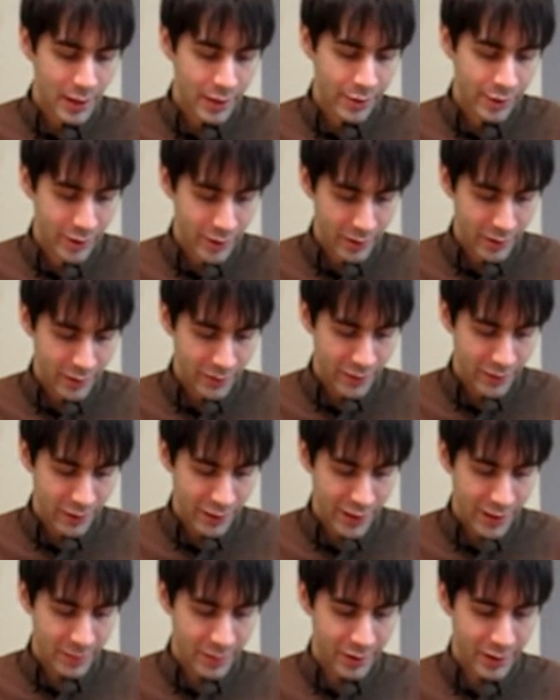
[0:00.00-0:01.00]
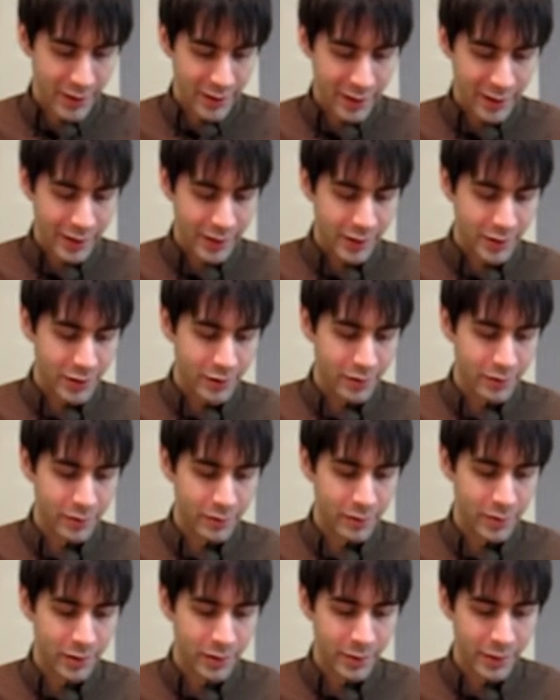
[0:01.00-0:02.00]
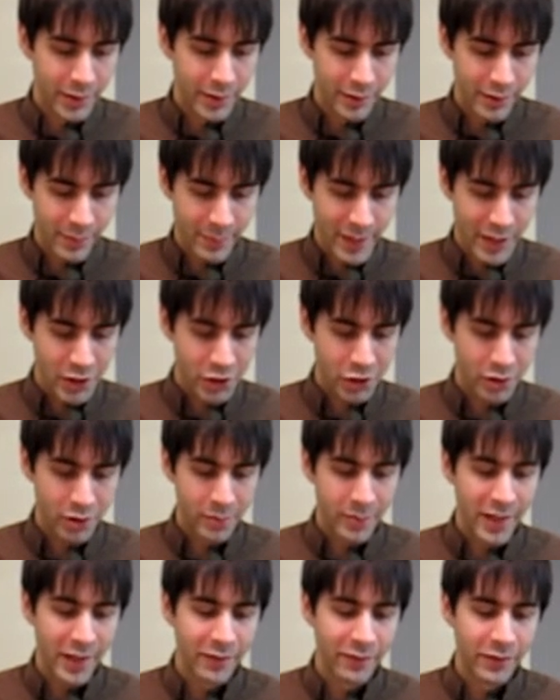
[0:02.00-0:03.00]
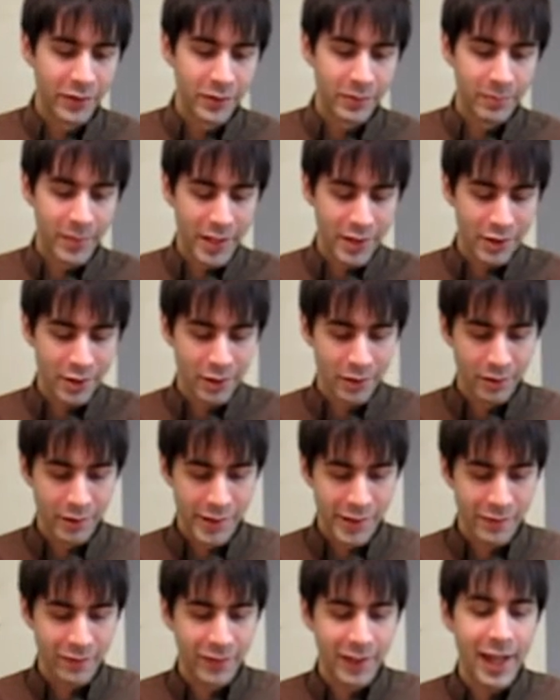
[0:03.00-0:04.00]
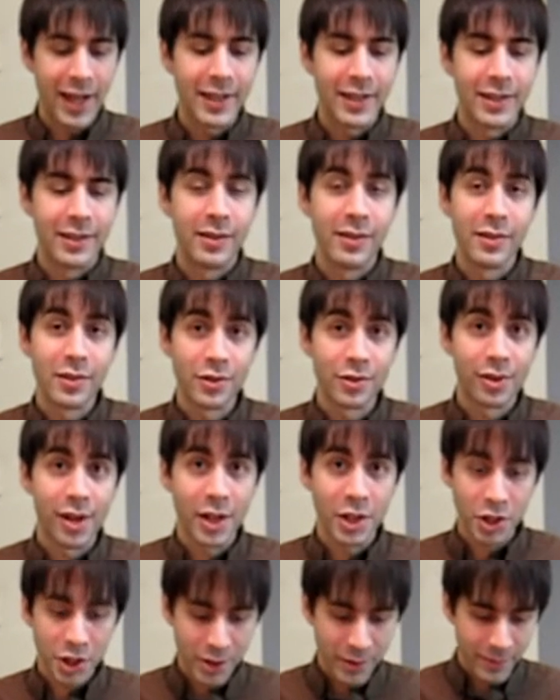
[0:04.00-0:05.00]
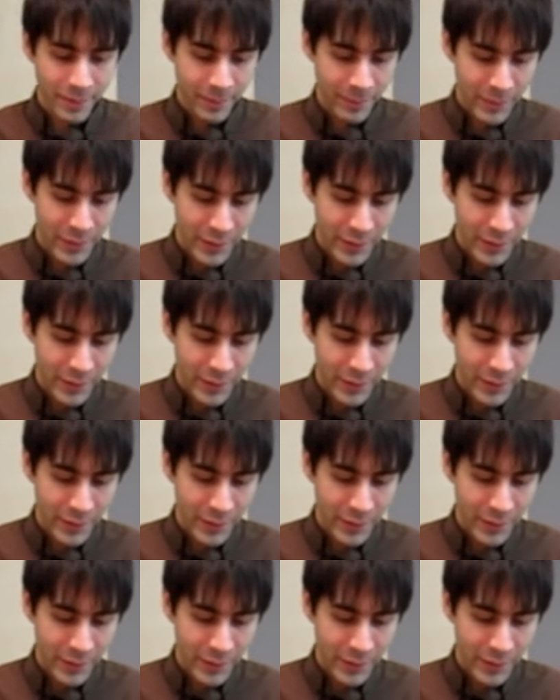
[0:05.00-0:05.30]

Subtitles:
So for example, I like to always make sure my stone is flat in this direction.